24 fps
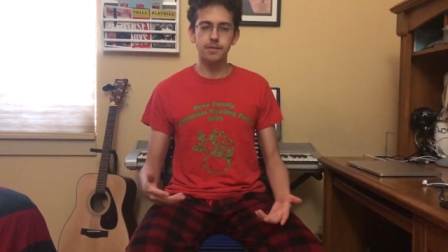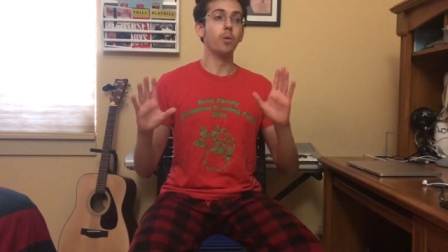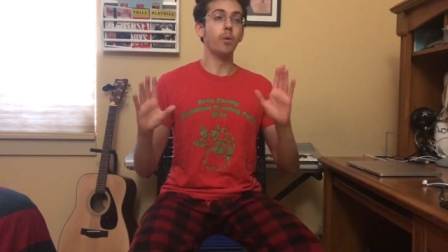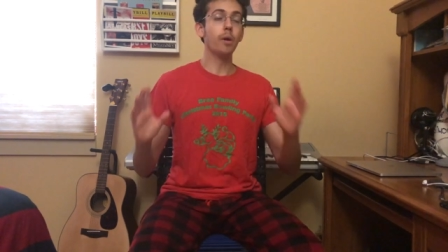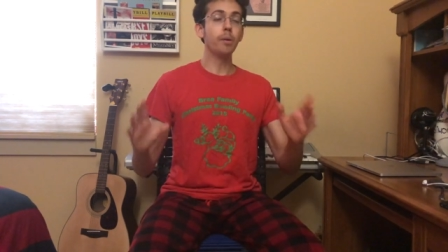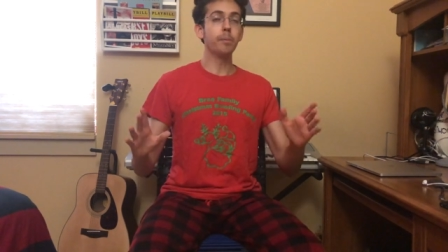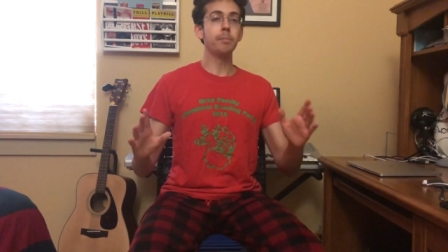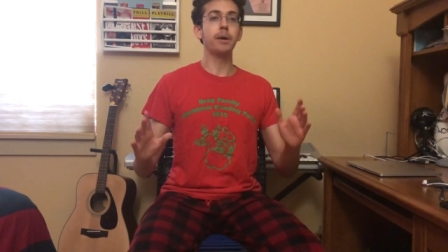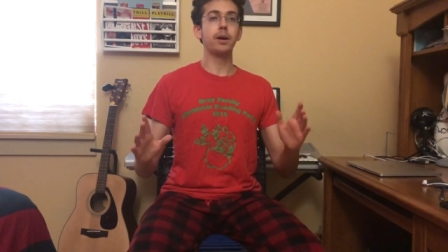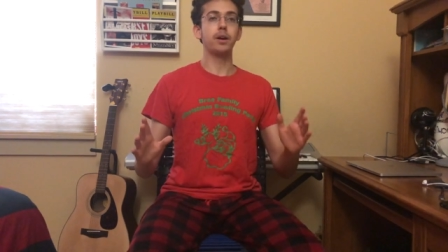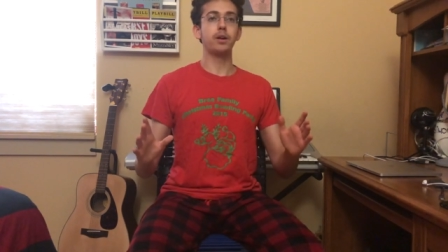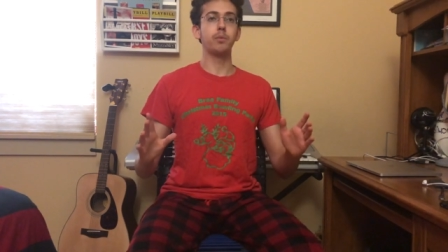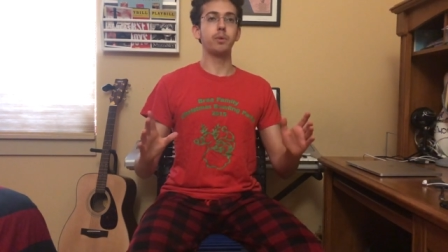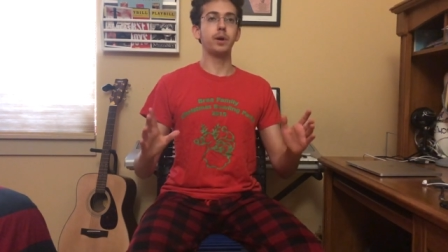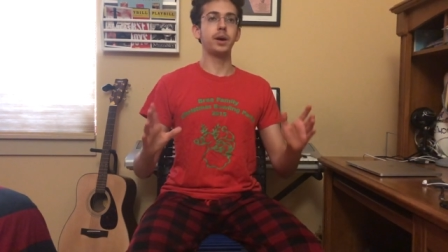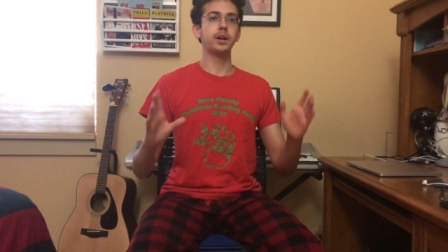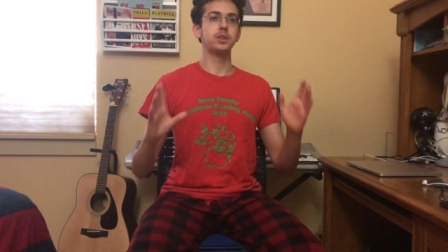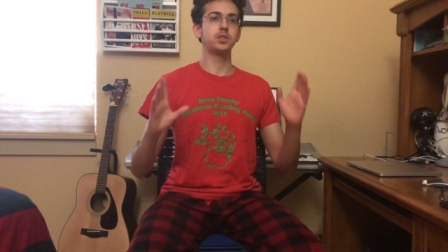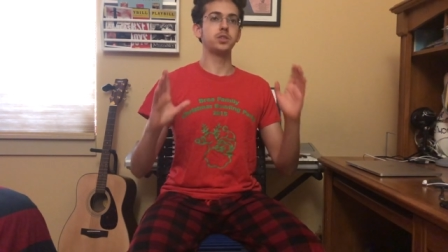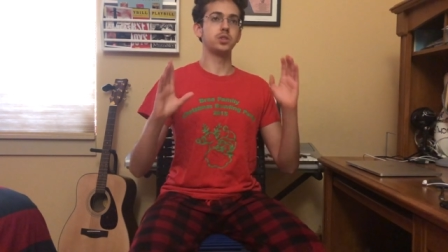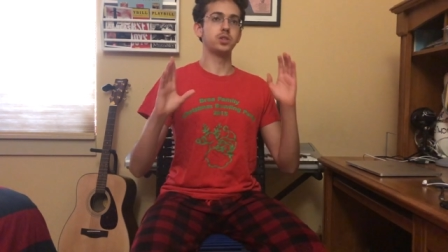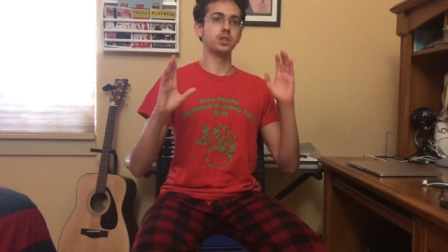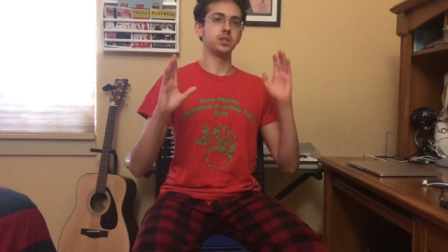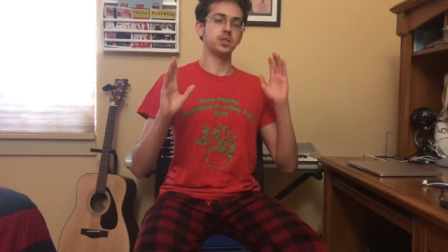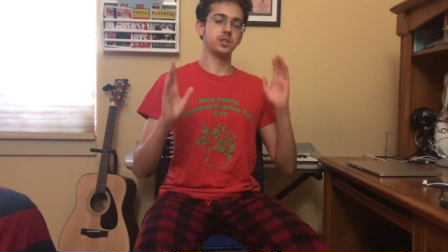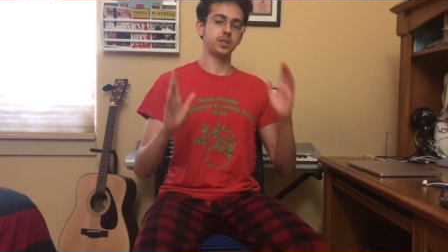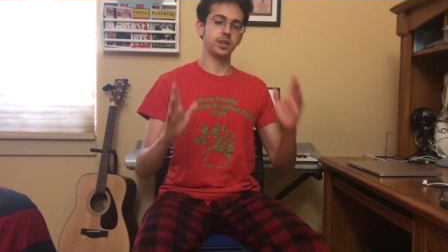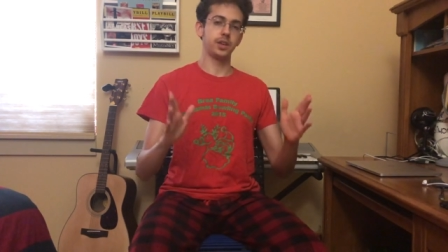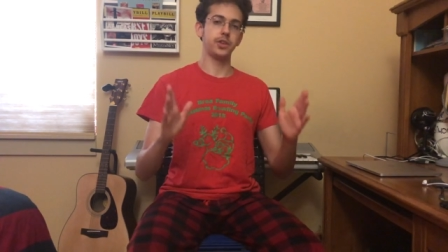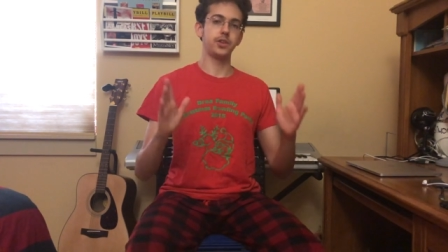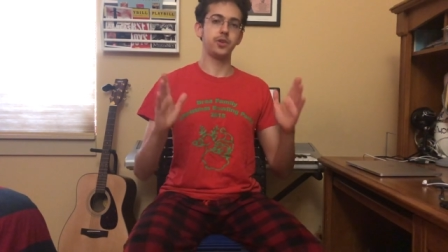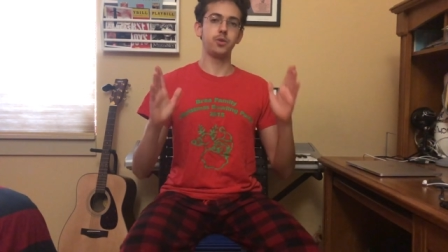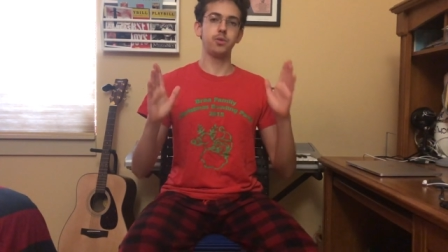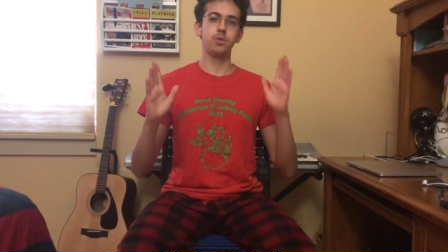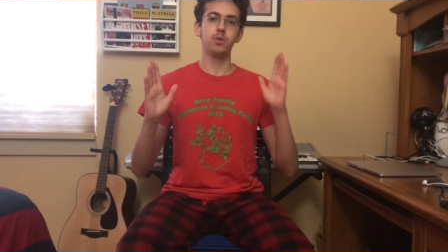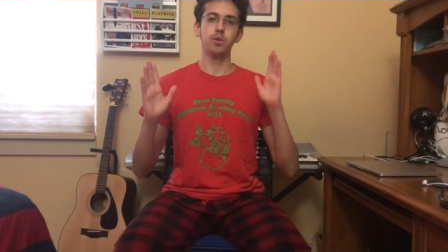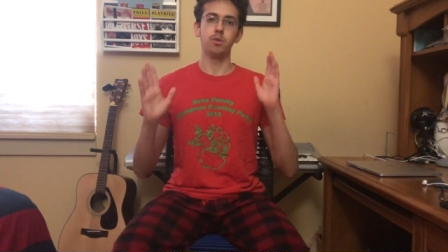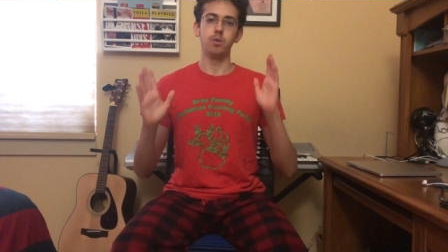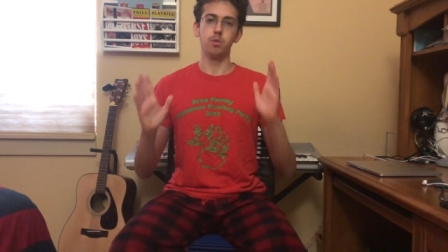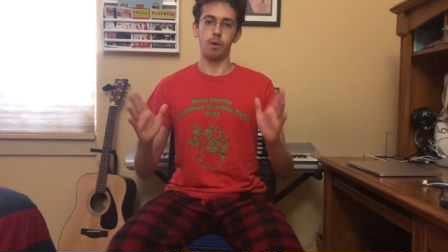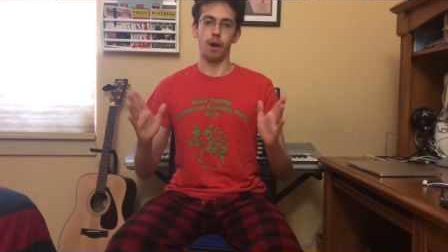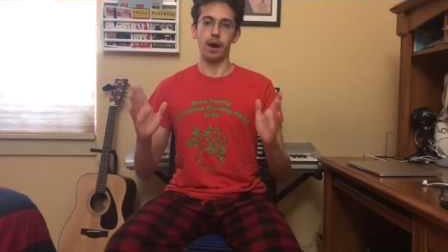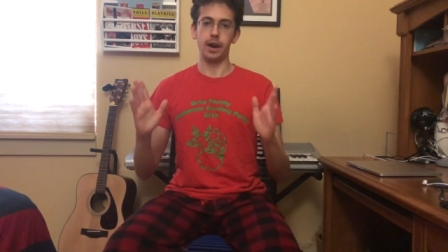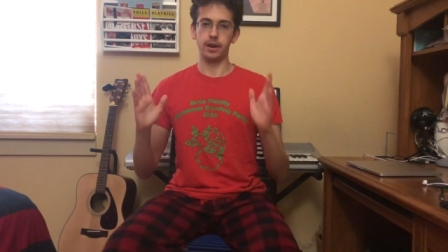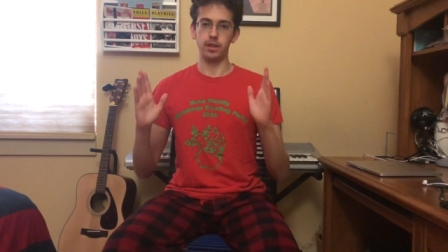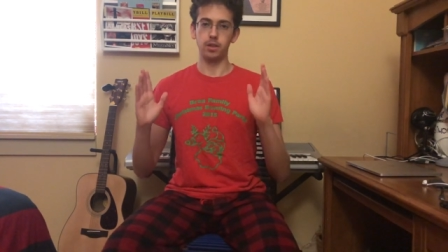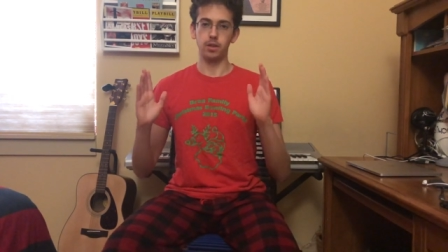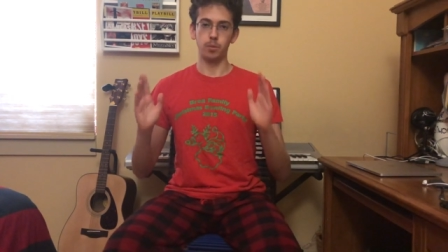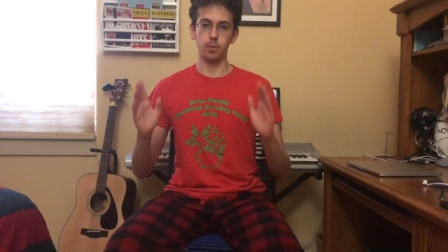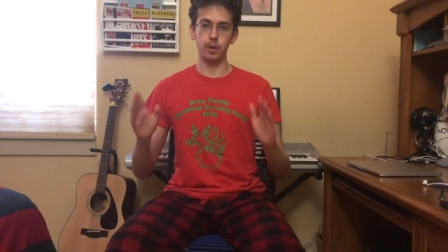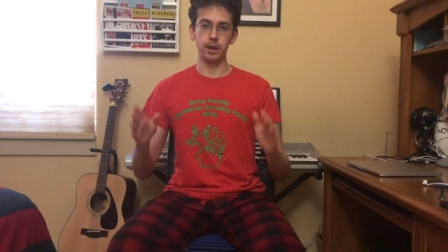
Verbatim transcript: What better way to continue riding the